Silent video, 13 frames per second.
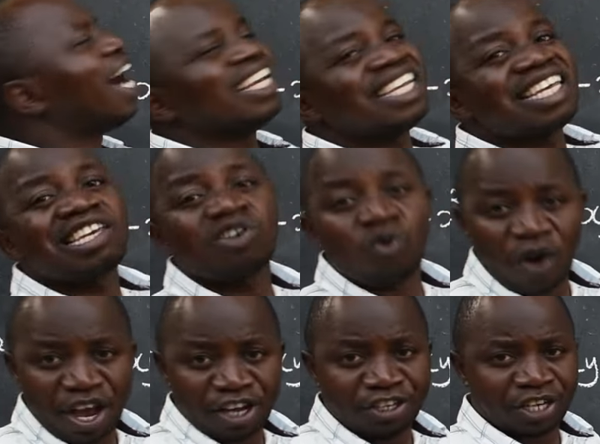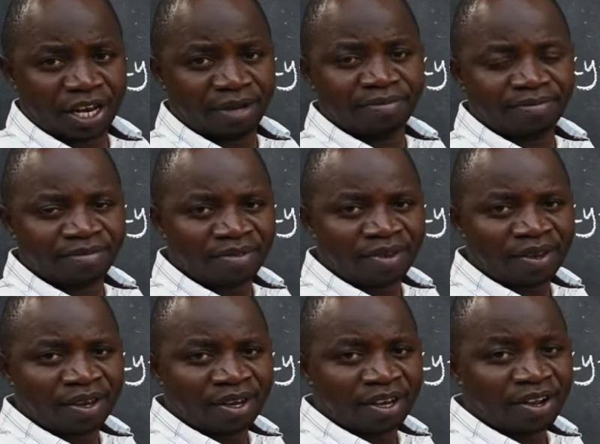an equation.
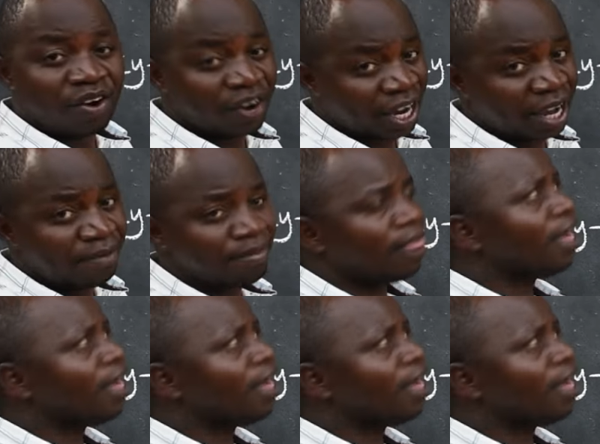Okay?